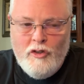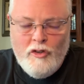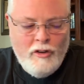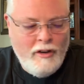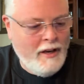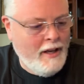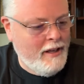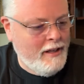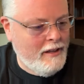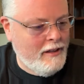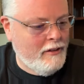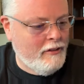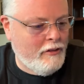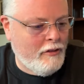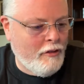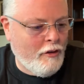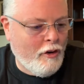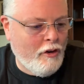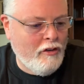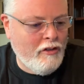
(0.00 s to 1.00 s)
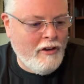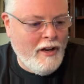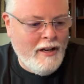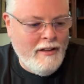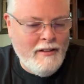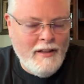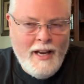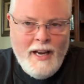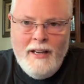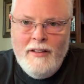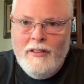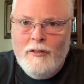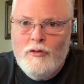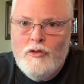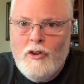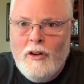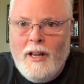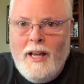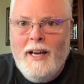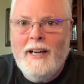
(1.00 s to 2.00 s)
Today is Thursday, the 8th of
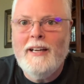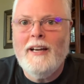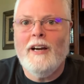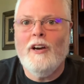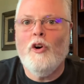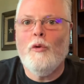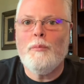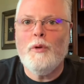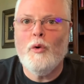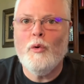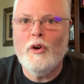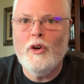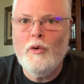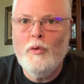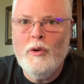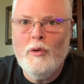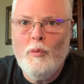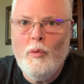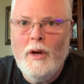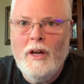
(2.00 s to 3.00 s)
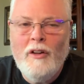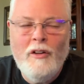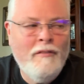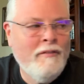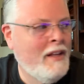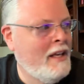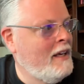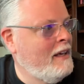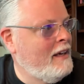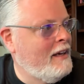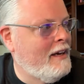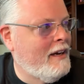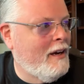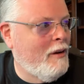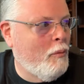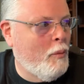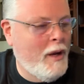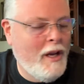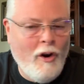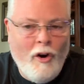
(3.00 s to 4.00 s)
July. I hope you are doing well.
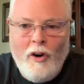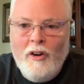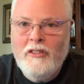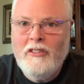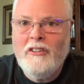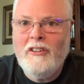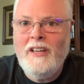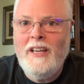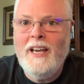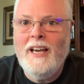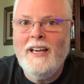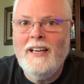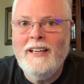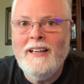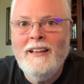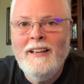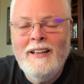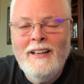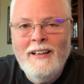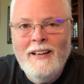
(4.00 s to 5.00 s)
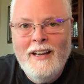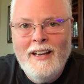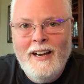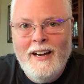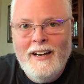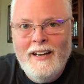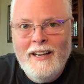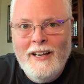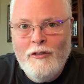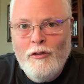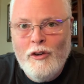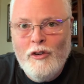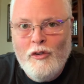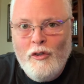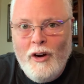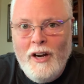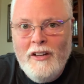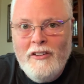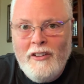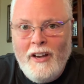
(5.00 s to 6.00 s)
We are seeing interest
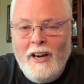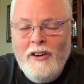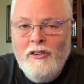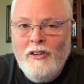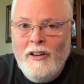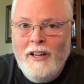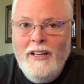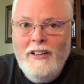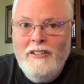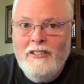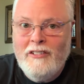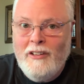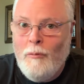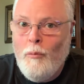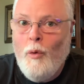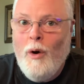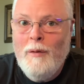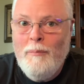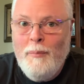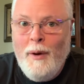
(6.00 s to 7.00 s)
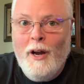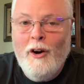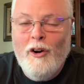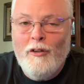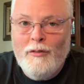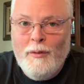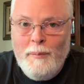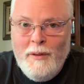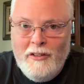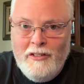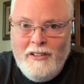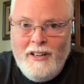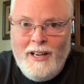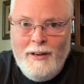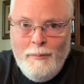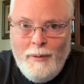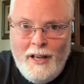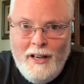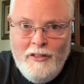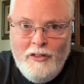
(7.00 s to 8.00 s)
rates actually somewhat better from this
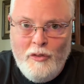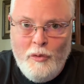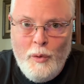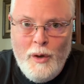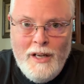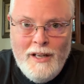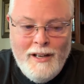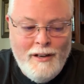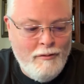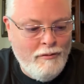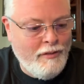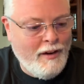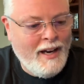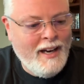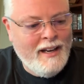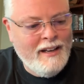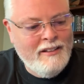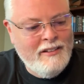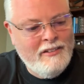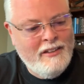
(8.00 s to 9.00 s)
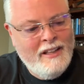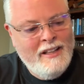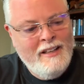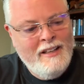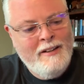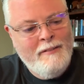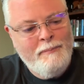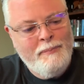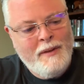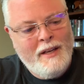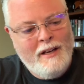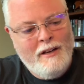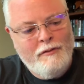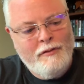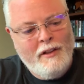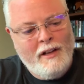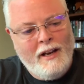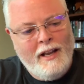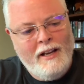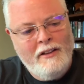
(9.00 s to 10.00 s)
time last week. In fact, for
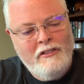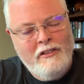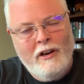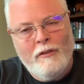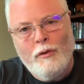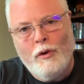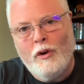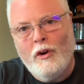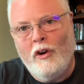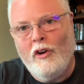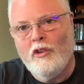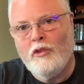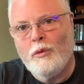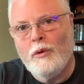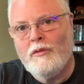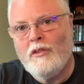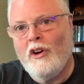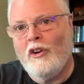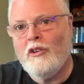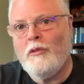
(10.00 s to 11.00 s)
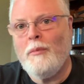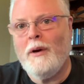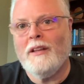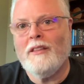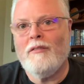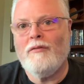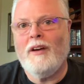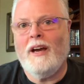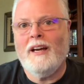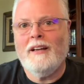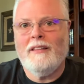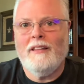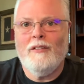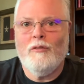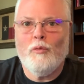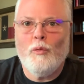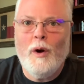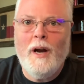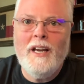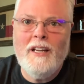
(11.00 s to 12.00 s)
the last several calls, we've talked about the fact
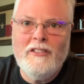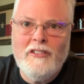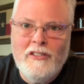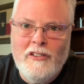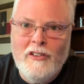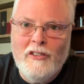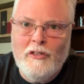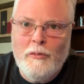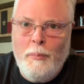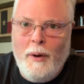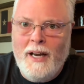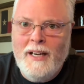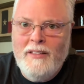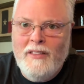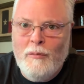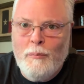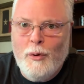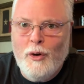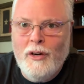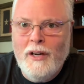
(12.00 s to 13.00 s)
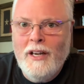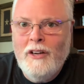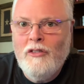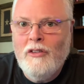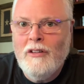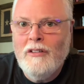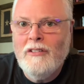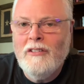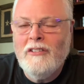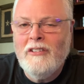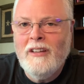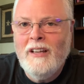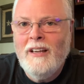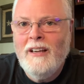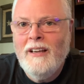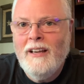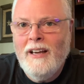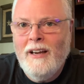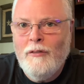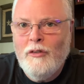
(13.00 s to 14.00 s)
that rates, despite the predictions,
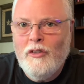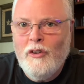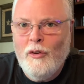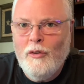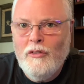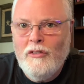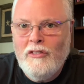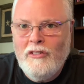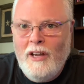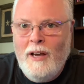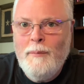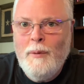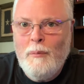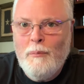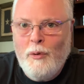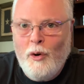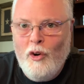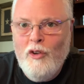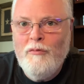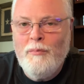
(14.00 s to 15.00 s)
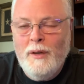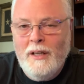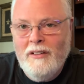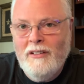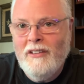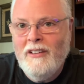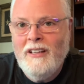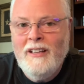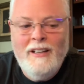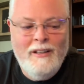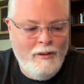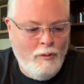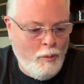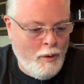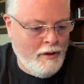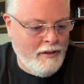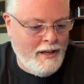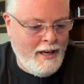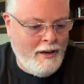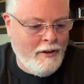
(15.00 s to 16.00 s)
have shown some improvement.
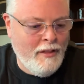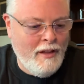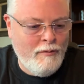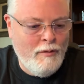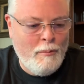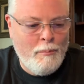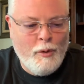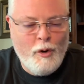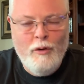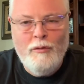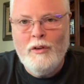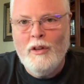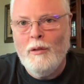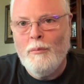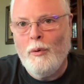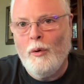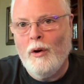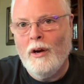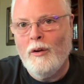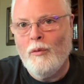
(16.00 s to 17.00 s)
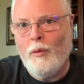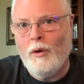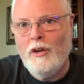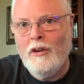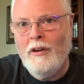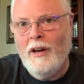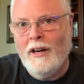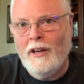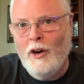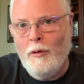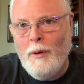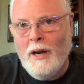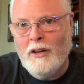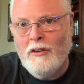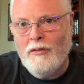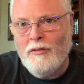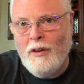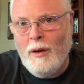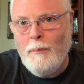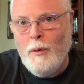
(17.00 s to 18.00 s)
Well, now they've improved to the point where you got to go back to
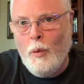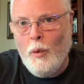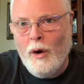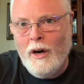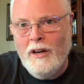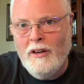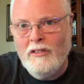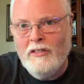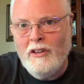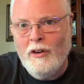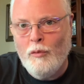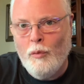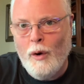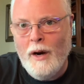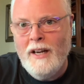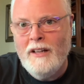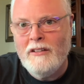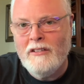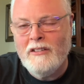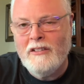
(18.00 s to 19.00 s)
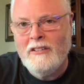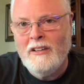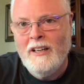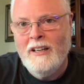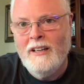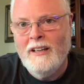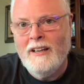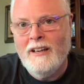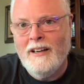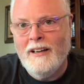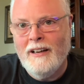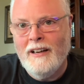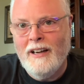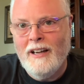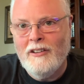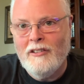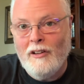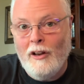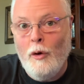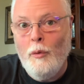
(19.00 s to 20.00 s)
February to see rates
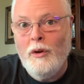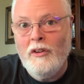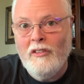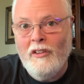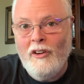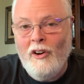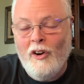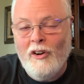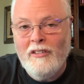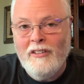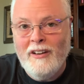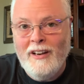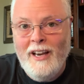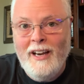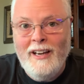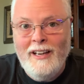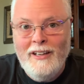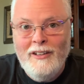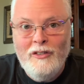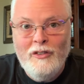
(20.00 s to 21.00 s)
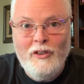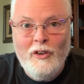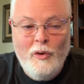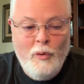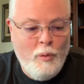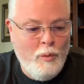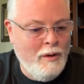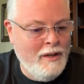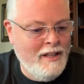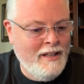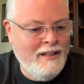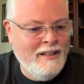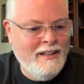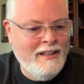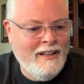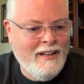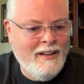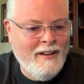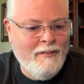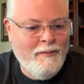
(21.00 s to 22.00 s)
as low as they are today. So
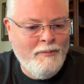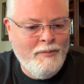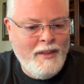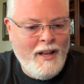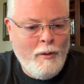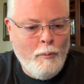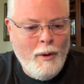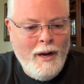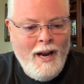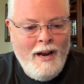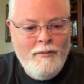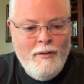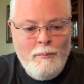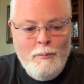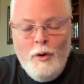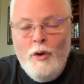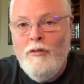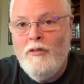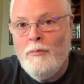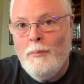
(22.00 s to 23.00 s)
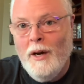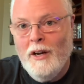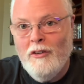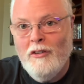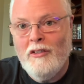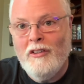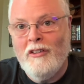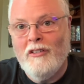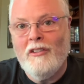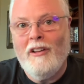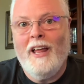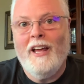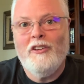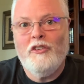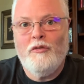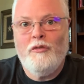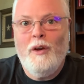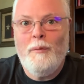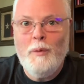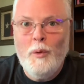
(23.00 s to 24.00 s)
now we haven't moved much since
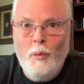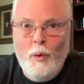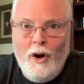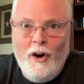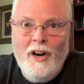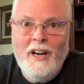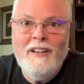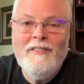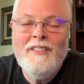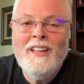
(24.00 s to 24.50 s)
last February.